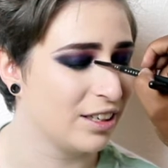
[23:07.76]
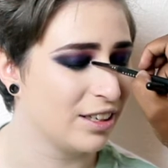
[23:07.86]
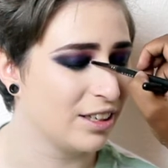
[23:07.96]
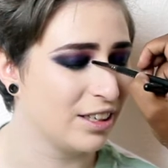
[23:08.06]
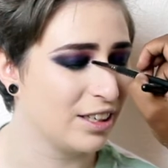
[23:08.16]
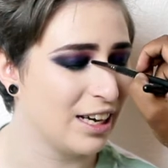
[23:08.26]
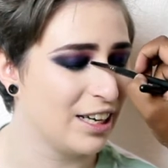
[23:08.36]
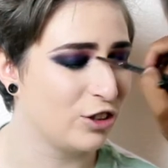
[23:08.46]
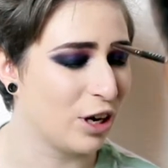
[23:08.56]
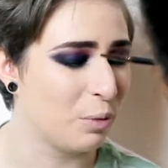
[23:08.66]
light. Yeah,
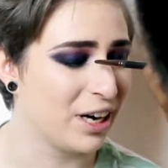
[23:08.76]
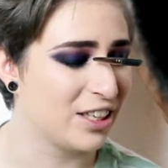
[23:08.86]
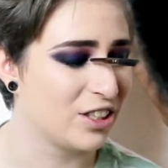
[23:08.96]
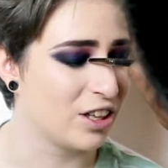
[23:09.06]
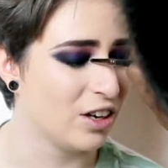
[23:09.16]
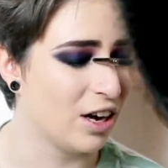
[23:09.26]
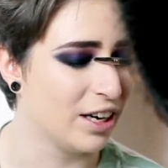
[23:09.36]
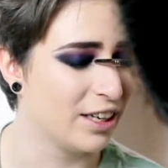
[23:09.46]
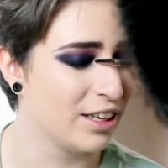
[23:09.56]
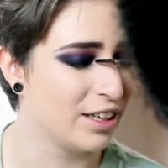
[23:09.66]
literally, I went into the
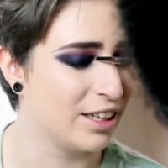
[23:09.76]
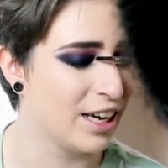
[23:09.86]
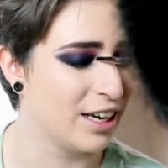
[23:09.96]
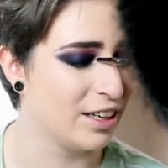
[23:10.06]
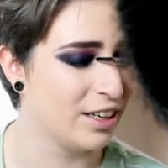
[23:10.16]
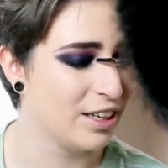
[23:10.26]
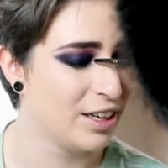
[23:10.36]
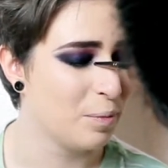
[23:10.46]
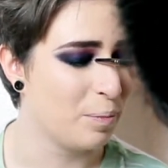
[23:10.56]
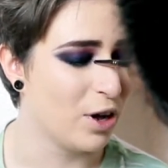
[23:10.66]
light at the end,
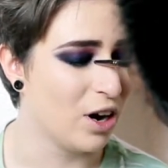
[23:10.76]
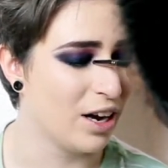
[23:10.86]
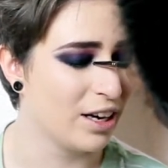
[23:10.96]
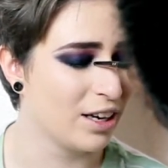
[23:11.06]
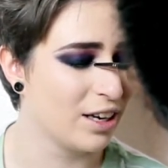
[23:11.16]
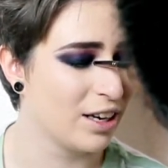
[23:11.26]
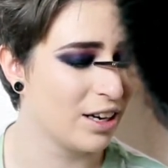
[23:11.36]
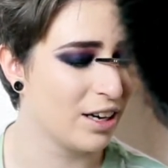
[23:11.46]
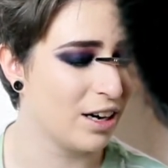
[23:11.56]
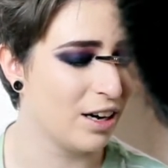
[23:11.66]
but like
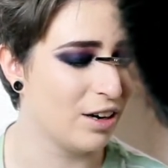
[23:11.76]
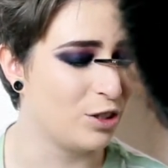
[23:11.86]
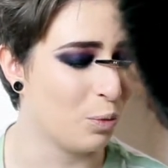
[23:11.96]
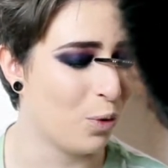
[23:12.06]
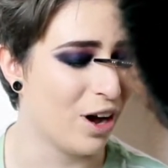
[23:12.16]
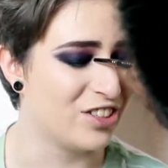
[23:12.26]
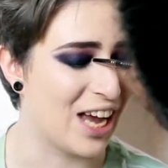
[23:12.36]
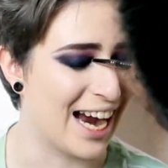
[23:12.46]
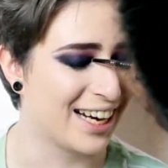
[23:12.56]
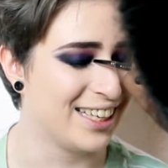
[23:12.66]
that was the worst
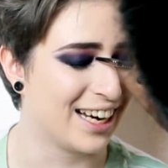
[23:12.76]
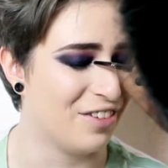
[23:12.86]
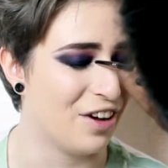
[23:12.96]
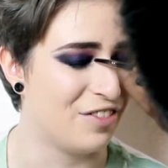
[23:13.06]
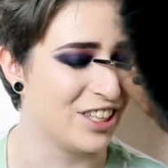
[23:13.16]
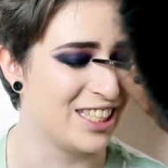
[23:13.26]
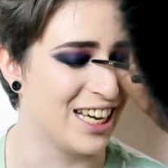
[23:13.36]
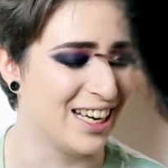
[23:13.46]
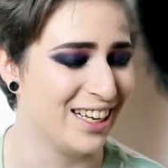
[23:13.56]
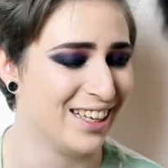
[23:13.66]
acting I've ever seen.